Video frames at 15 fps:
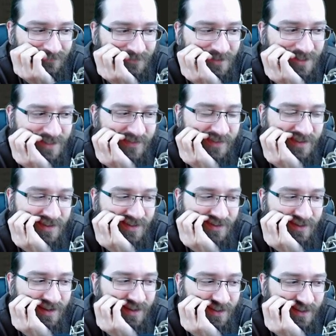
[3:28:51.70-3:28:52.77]
Does anything
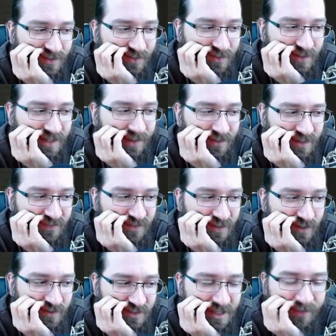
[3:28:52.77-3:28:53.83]
to do with the tape drive?
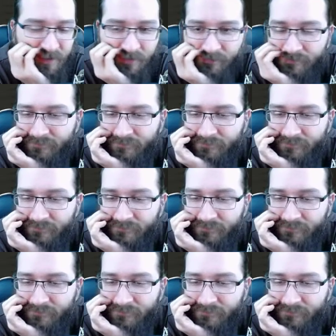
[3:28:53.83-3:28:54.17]
No, skip it.